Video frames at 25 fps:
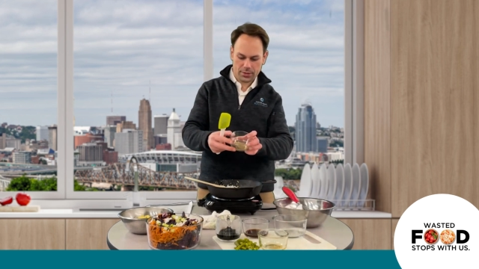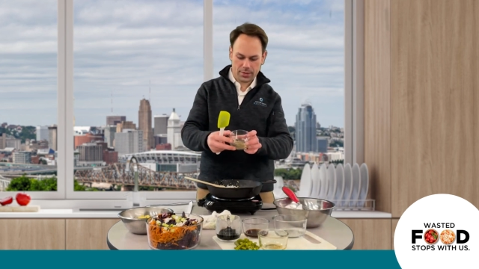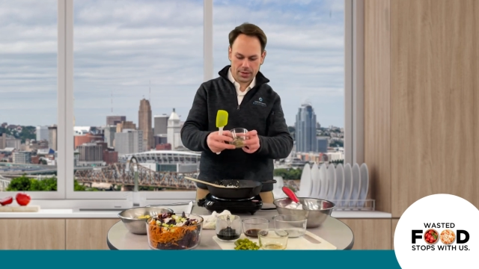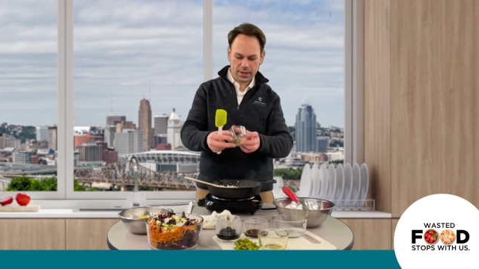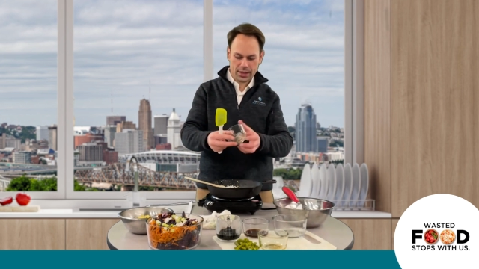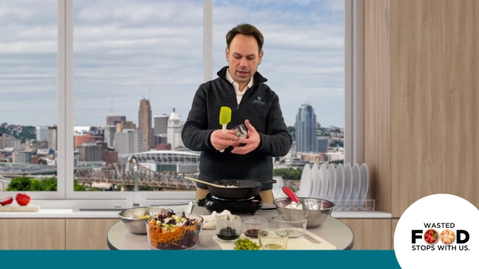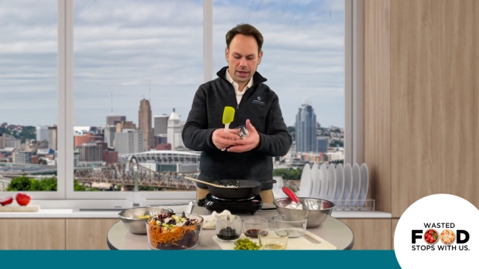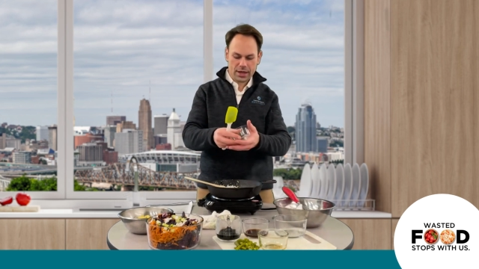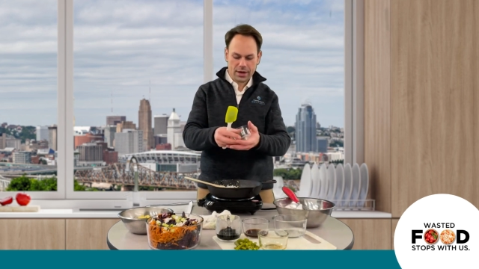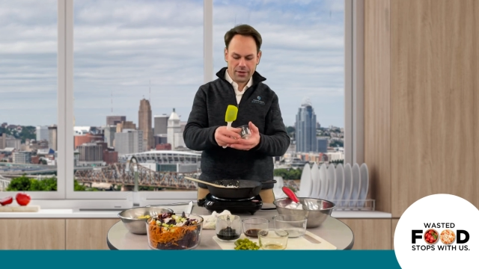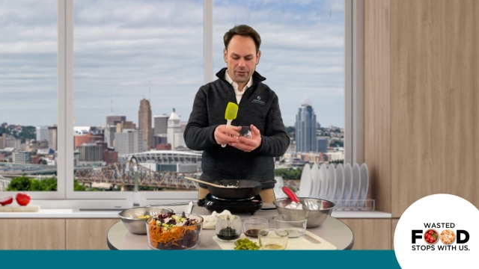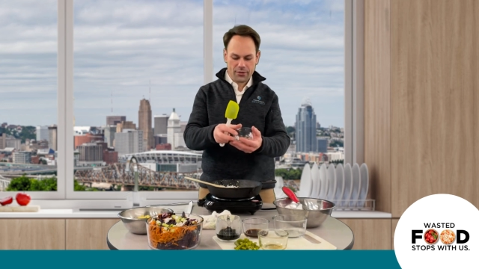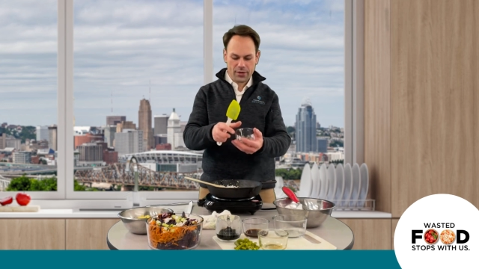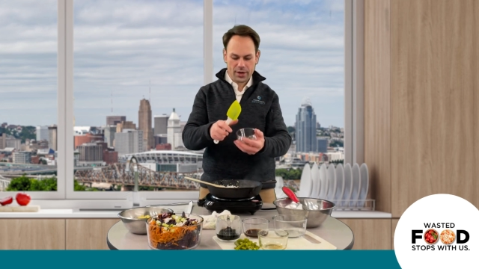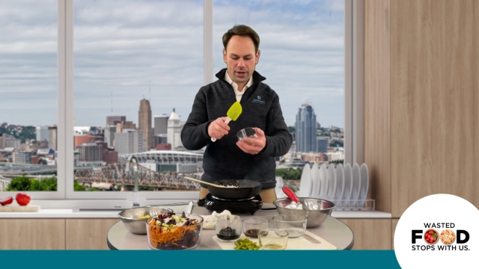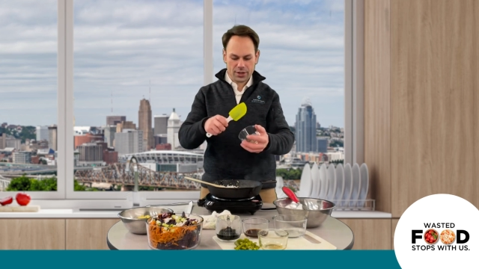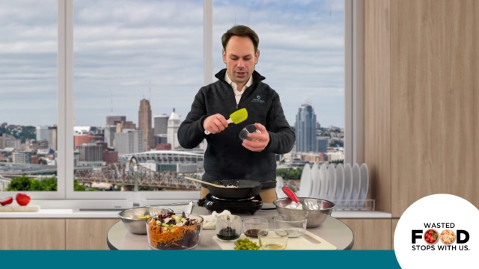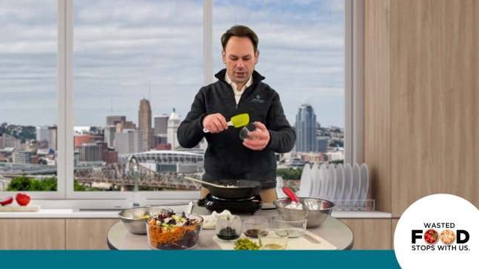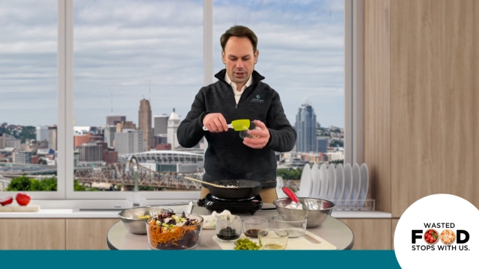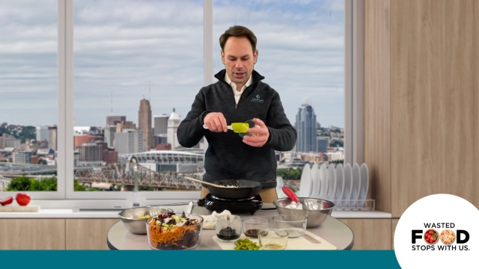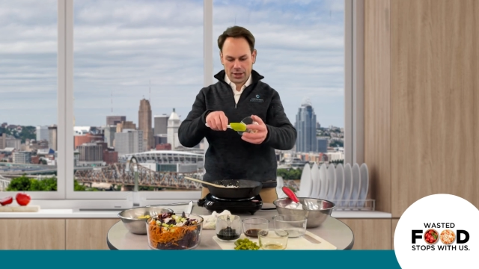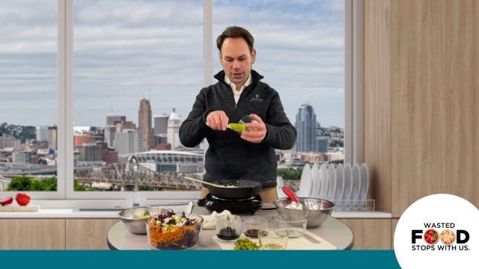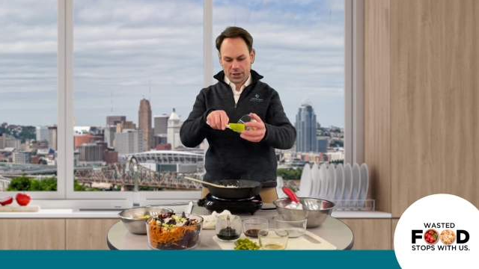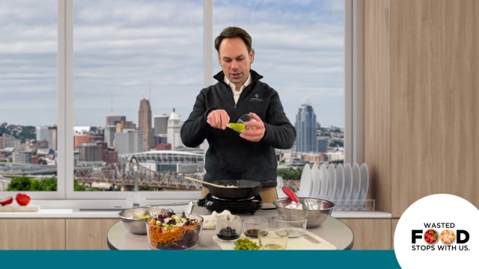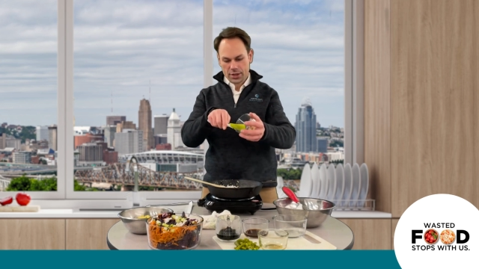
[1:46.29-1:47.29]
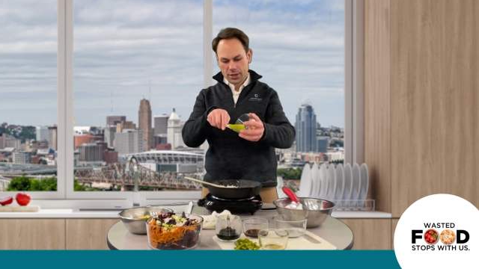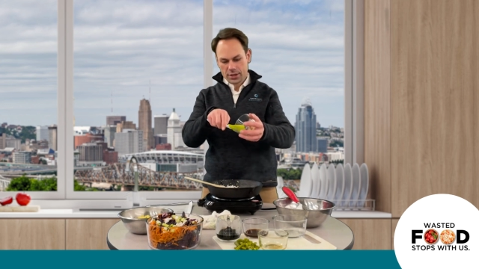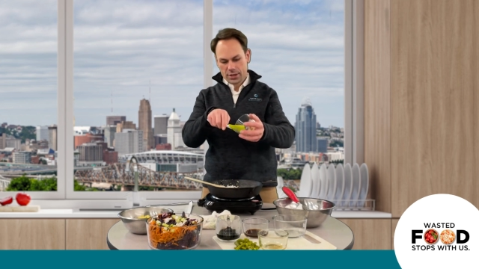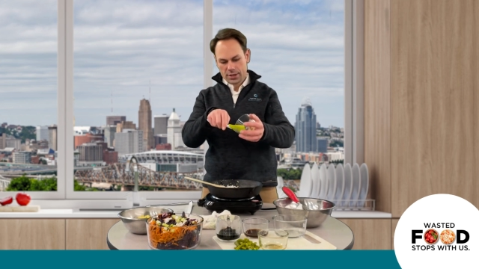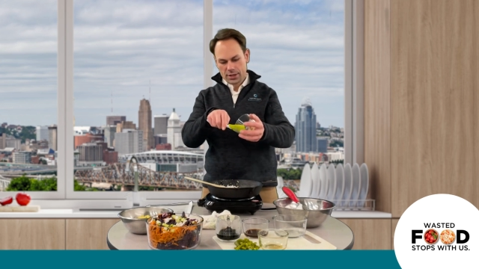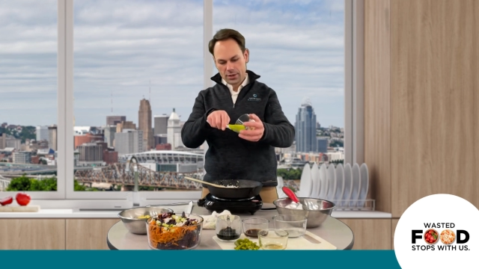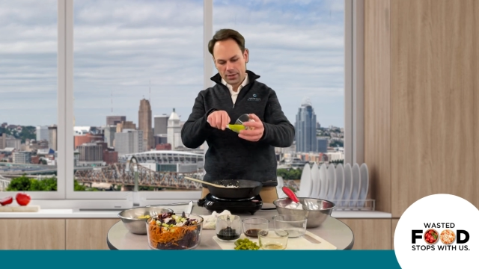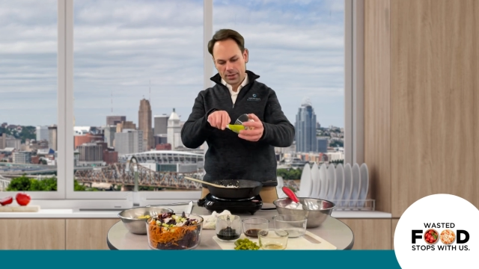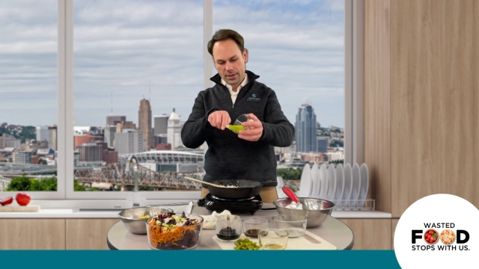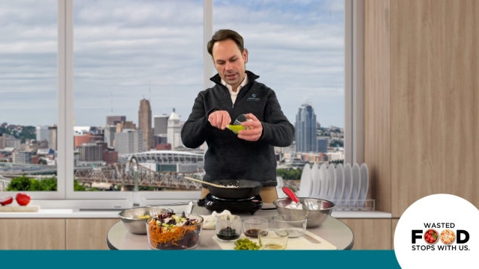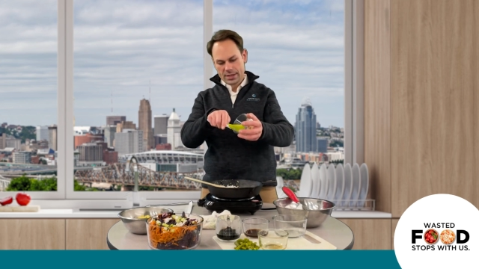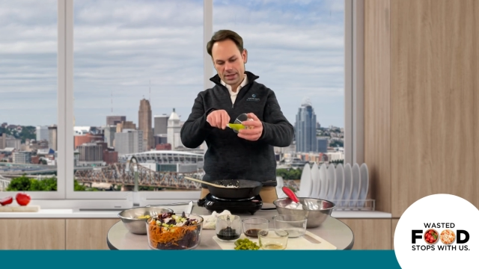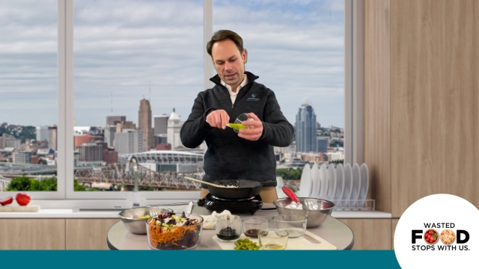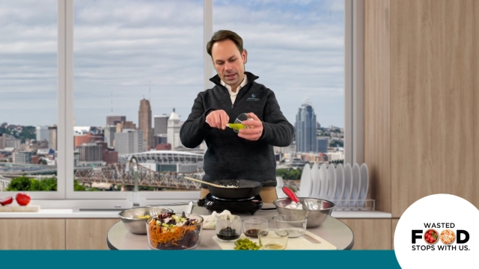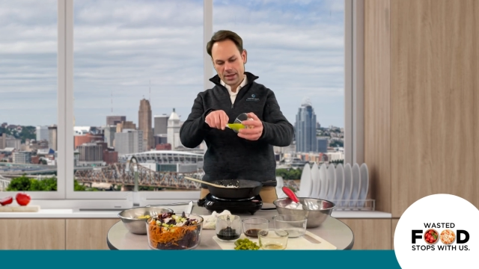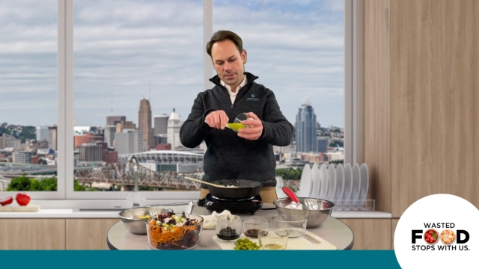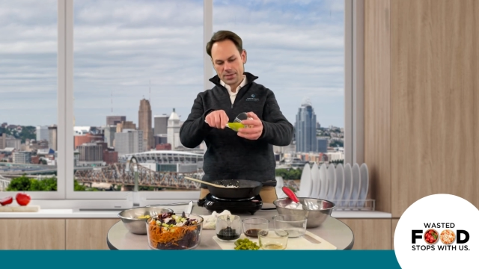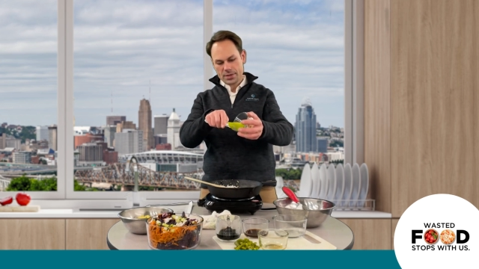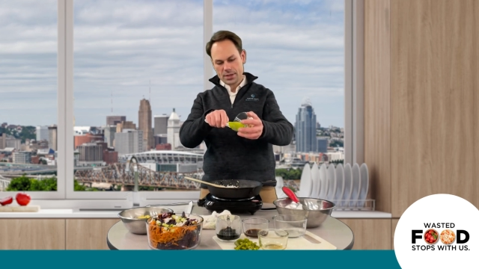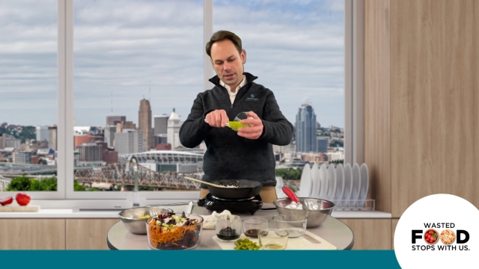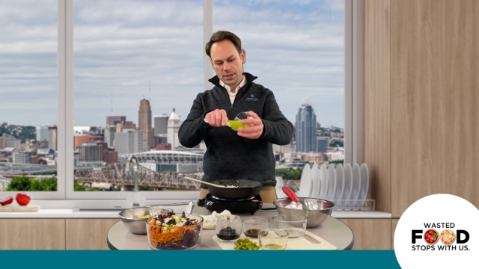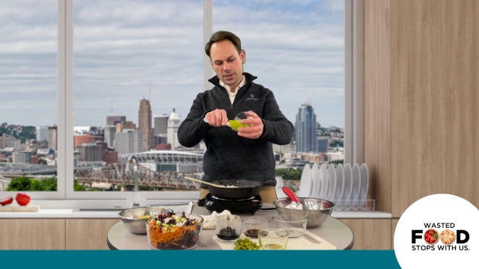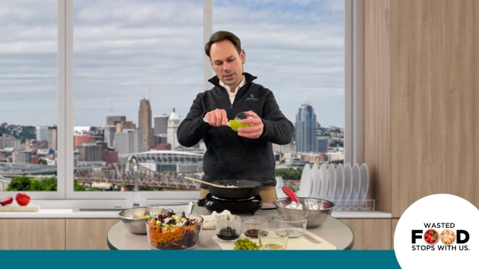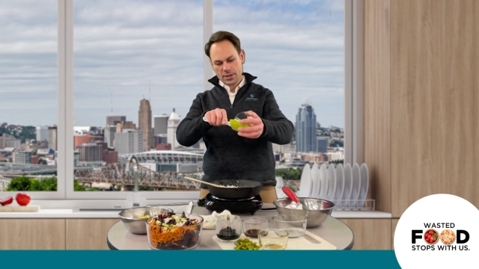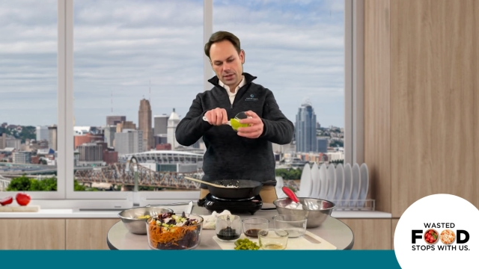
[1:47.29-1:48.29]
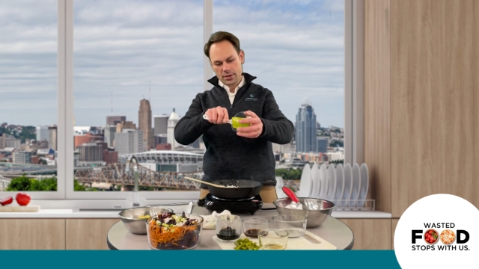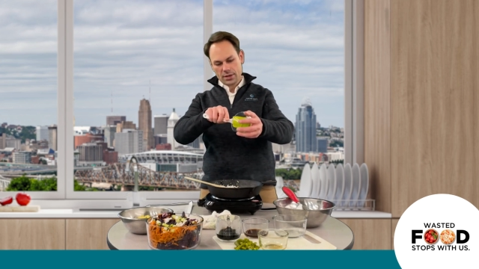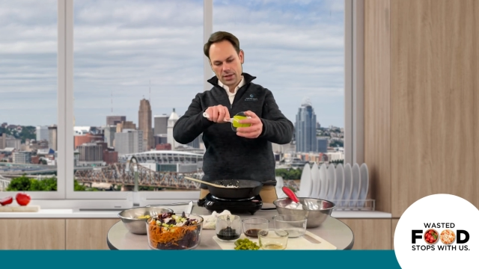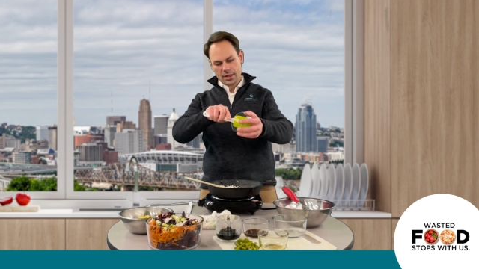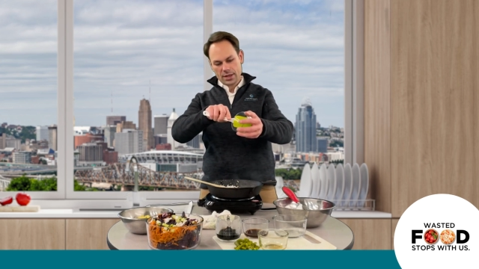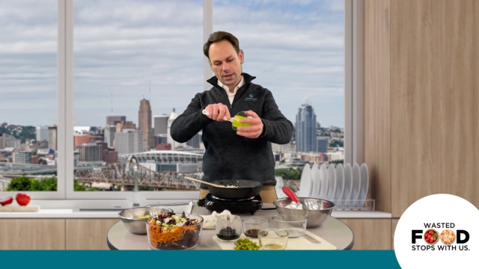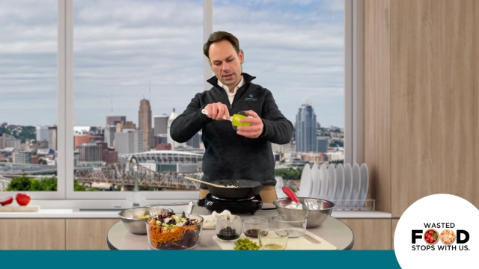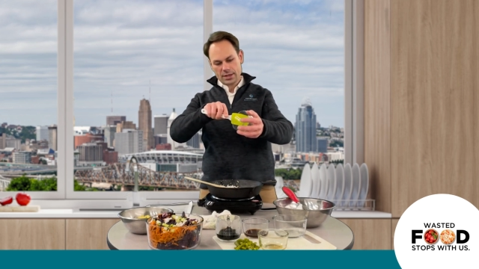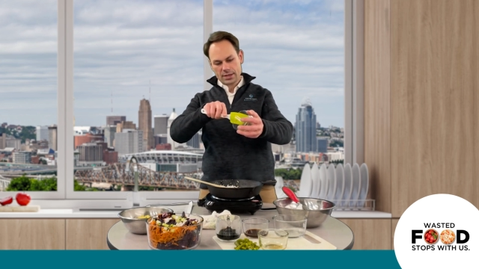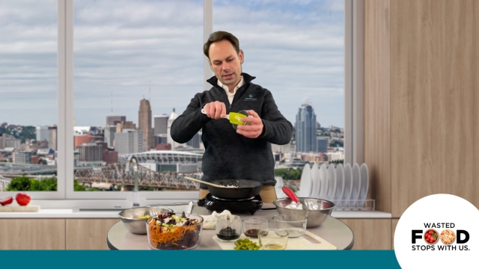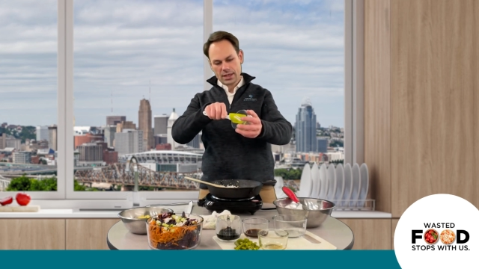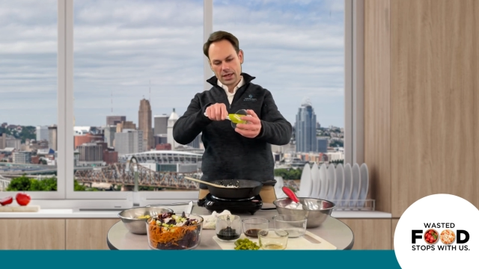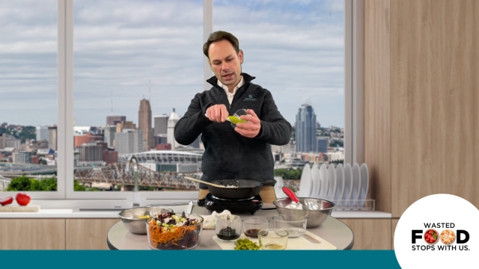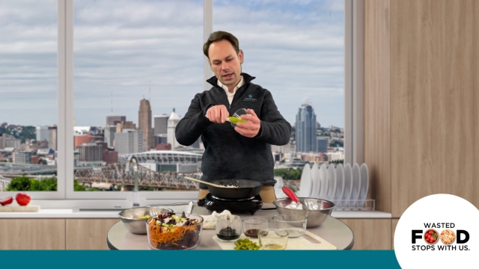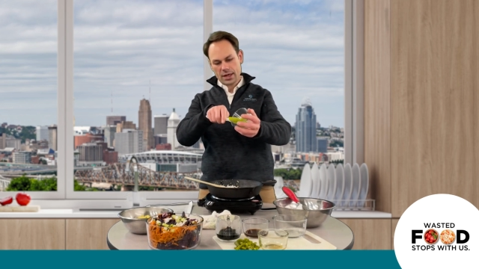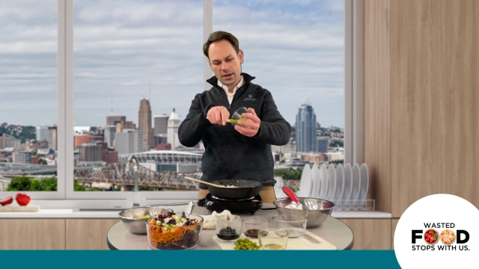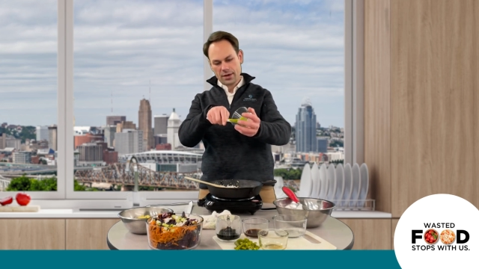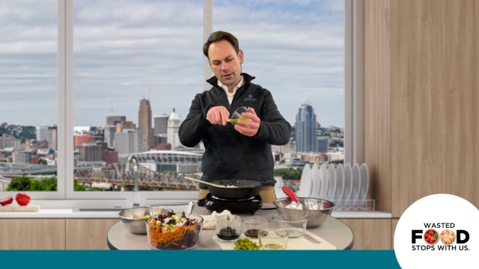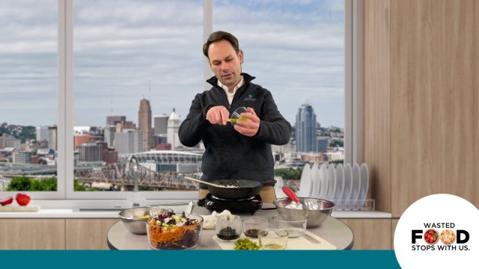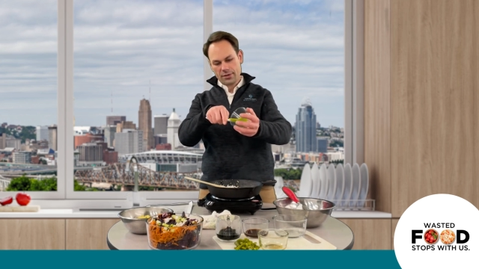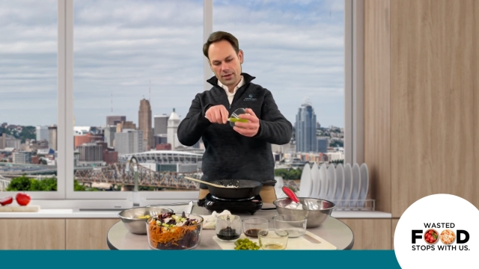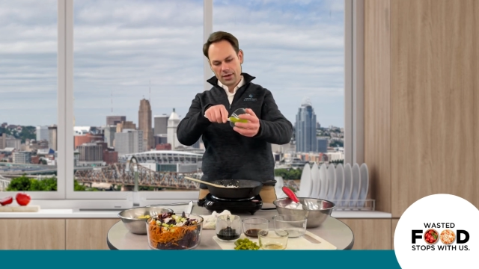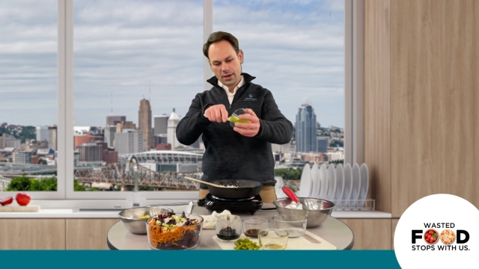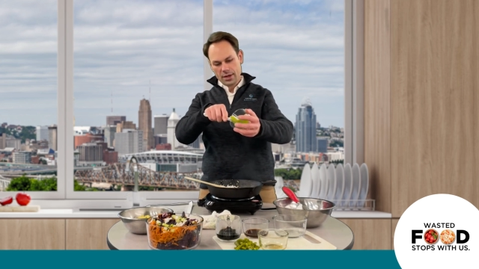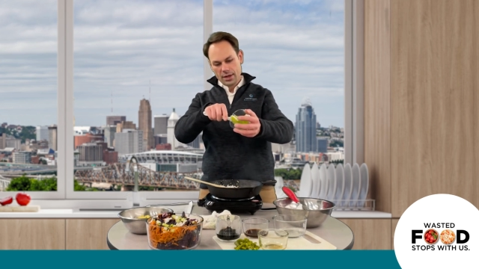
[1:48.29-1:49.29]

We didn't have fresh ginger, so we substituted, instead of